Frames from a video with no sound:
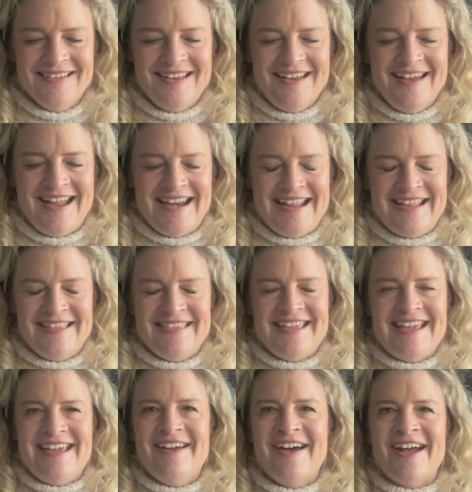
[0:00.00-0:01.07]
hiding
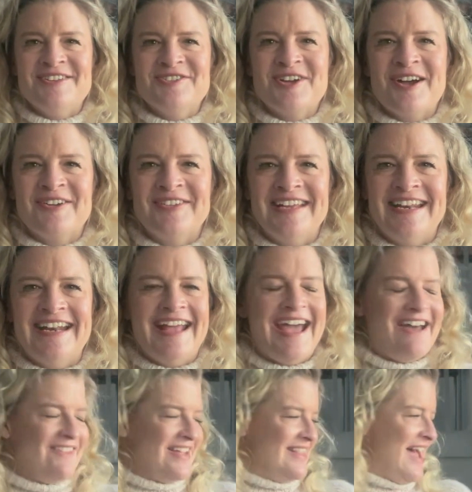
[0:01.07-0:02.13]
the hot chocolate and
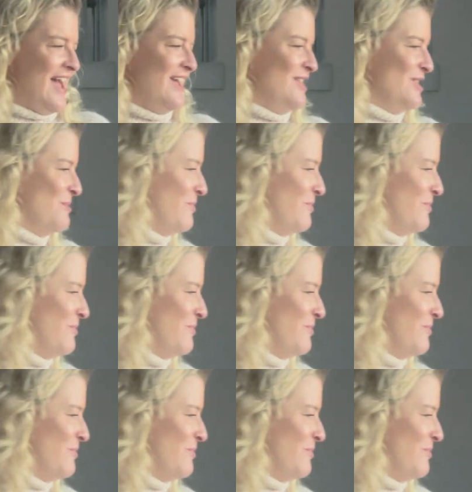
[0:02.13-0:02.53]
having that in the